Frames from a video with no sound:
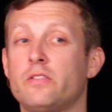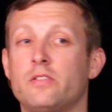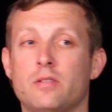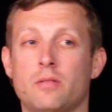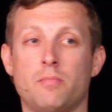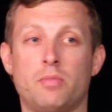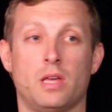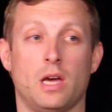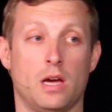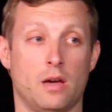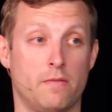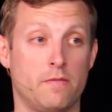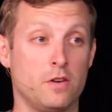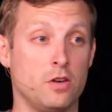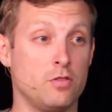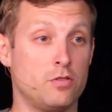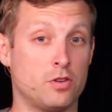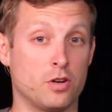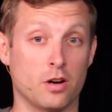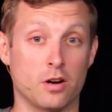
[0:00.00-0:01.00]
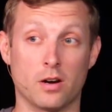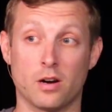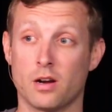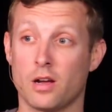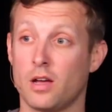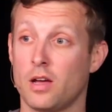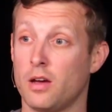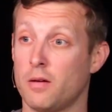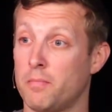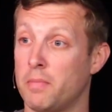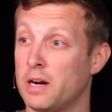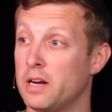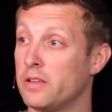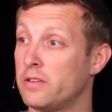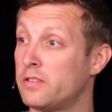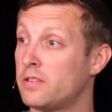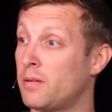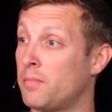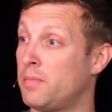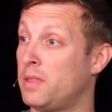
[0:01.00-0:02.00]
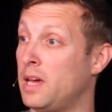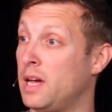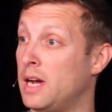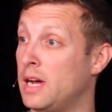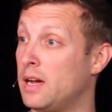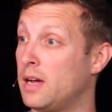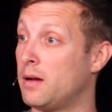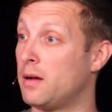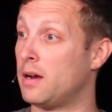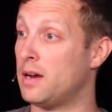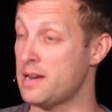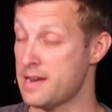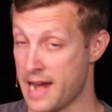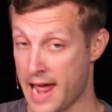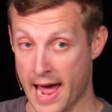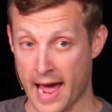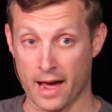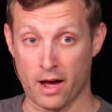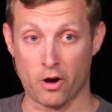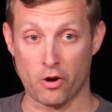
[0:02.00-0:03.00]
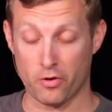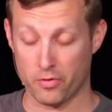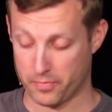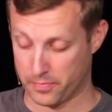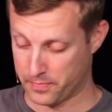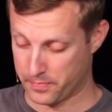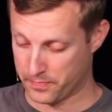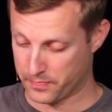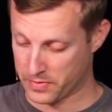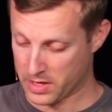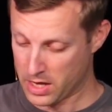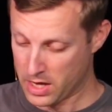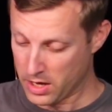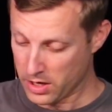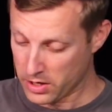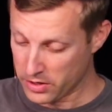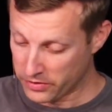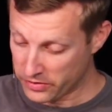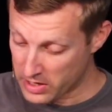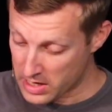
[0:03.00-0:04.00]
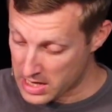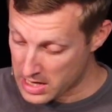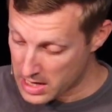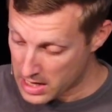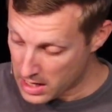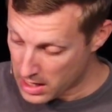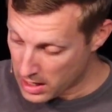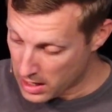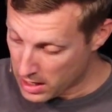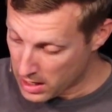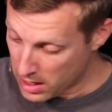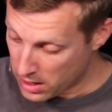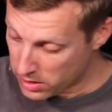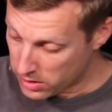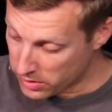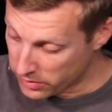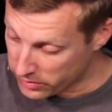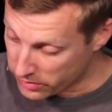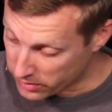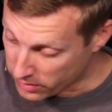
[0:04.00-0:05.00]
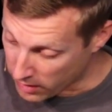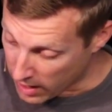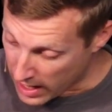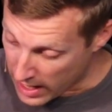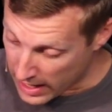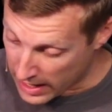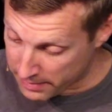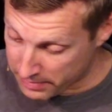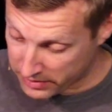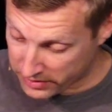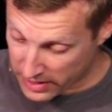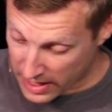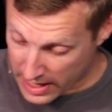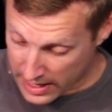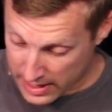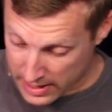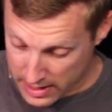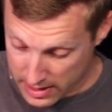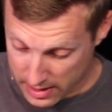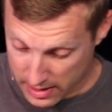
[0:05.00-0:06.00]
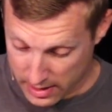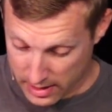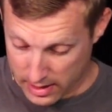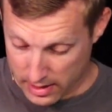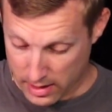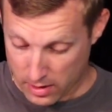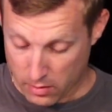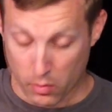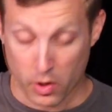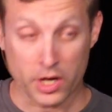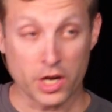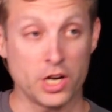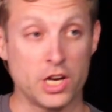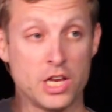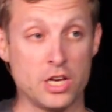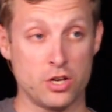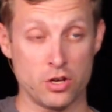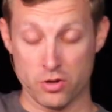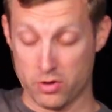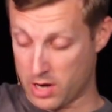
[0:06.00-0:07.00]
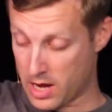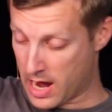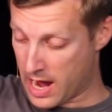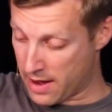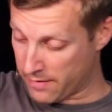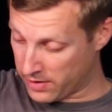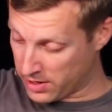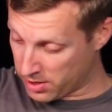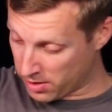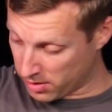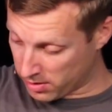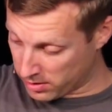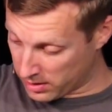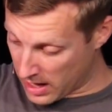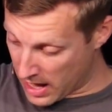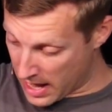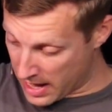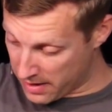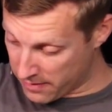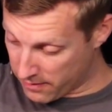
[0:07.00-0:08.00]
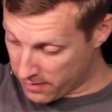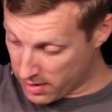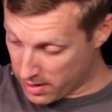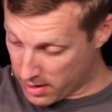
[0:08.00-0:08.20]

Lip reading: something future, but as something now. You see, the scribe said, what could he do to have eternal life?